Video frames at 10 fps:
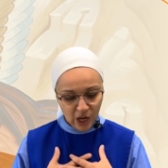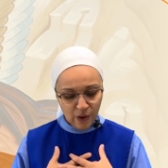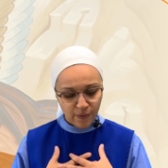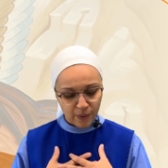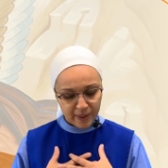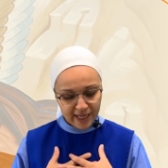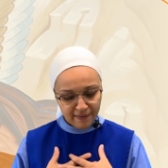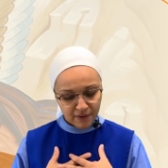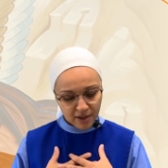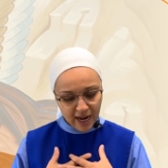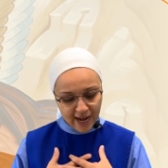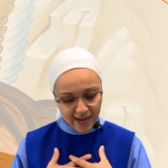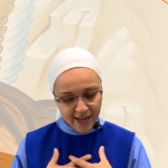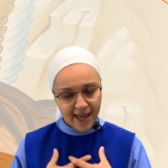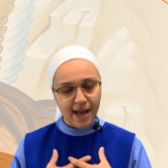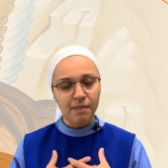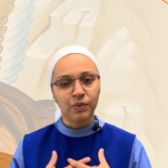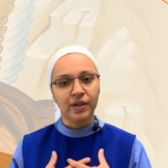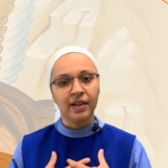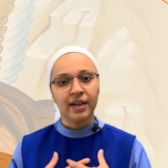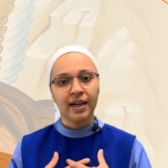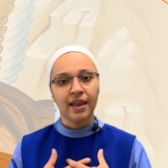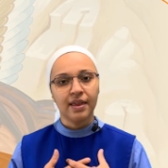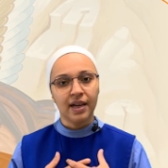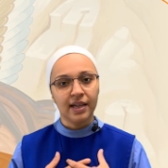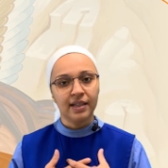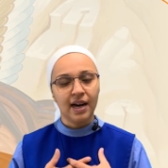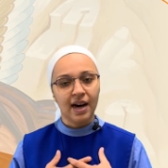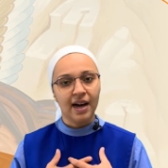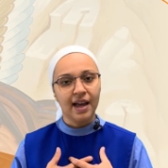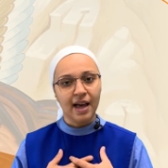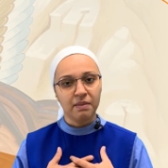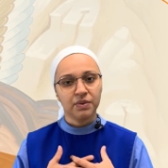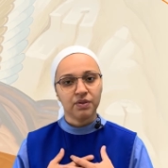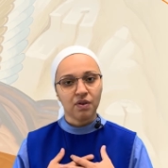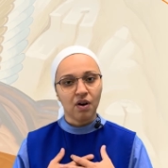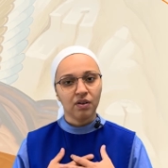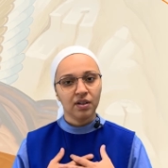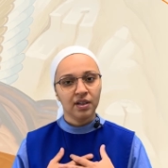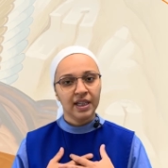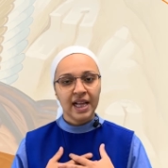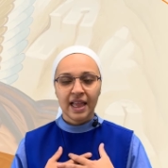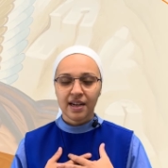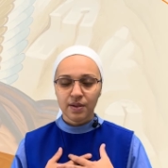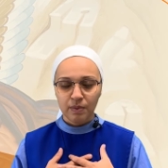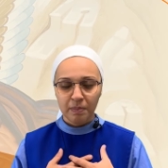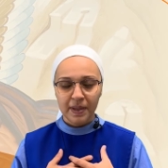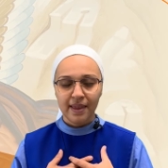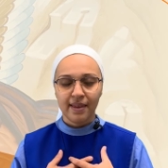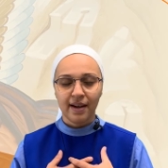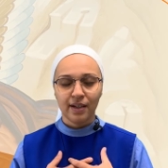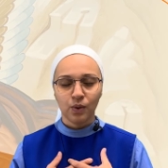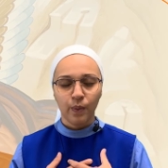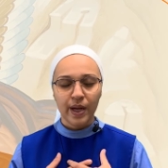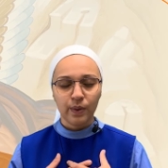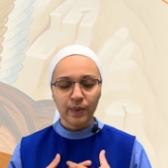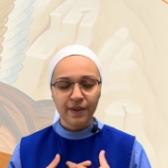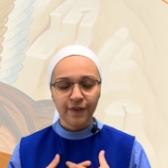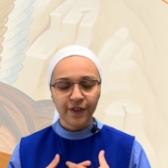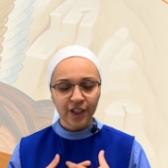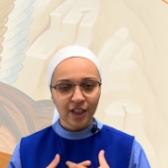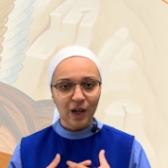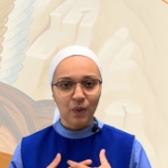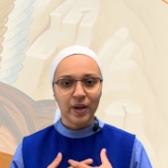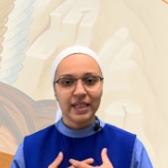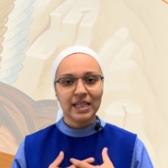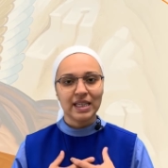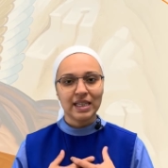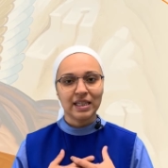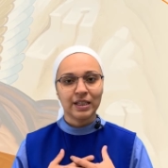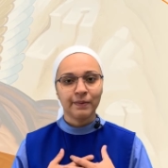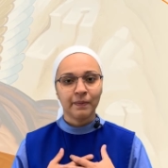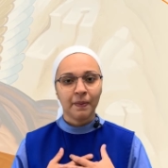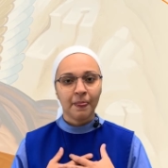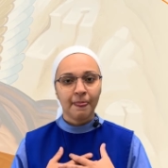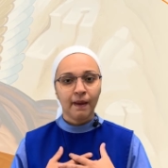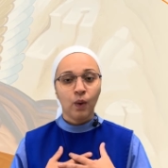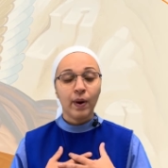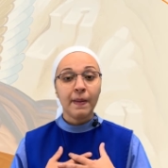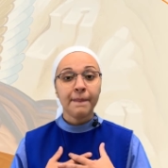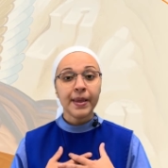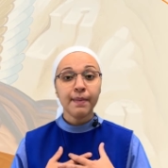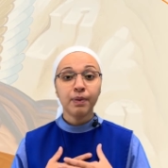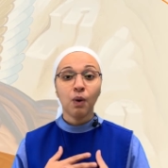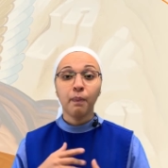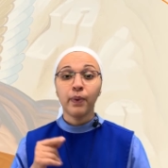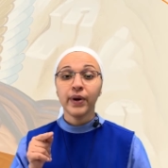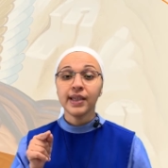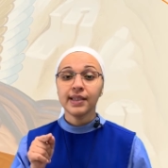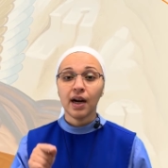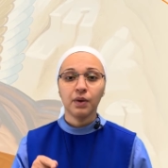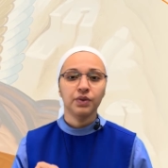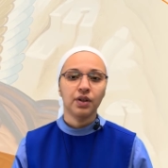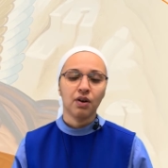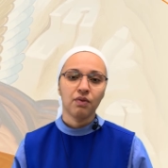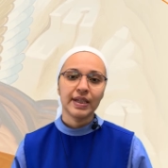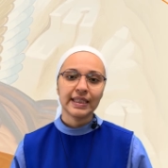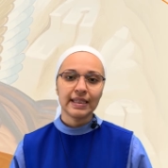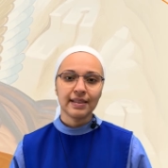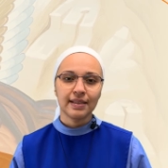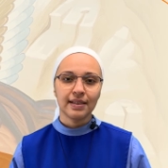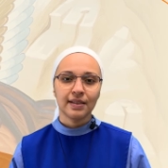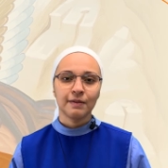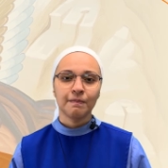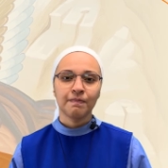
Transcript: For whenever I am weak, then I am strong. Let us repeat that. When we feel our weaknesses, when people point out our weaknesses,